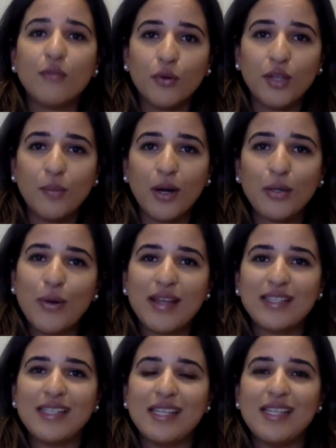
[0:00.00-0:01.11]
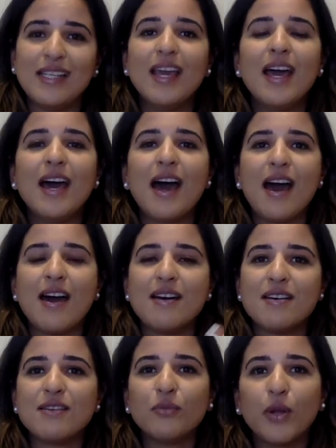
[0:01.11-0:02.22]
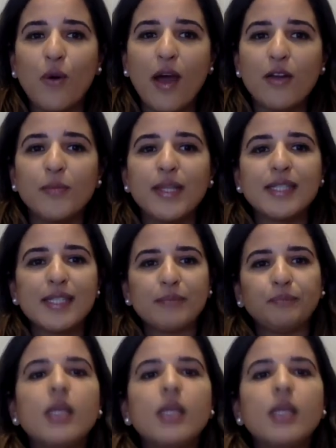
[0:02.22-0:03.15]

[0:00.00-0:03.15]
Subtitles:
for the micro entity requirements.